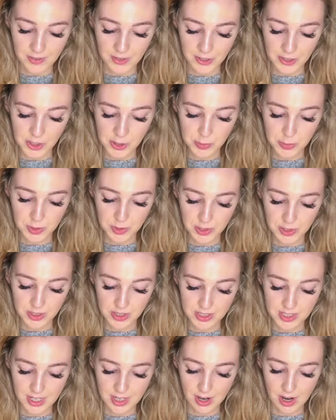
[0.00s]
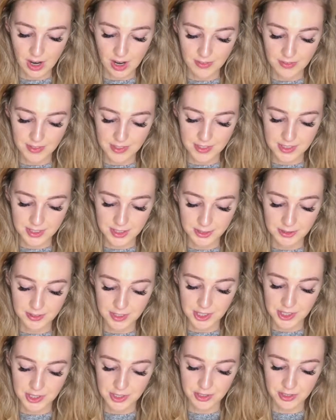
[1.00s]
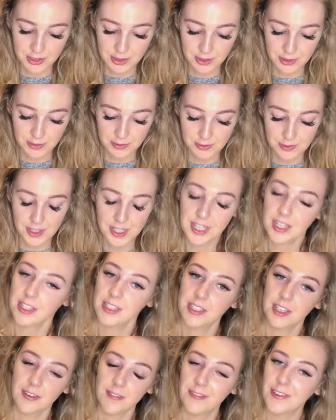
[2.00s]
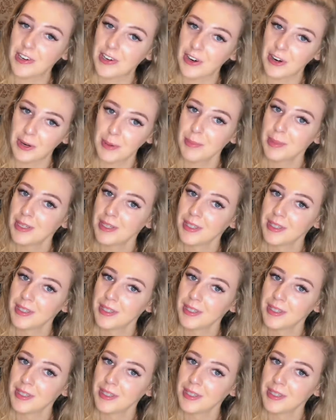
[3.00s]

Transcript: Ferris Bueller's Day Off is the original Phineas and Ferb.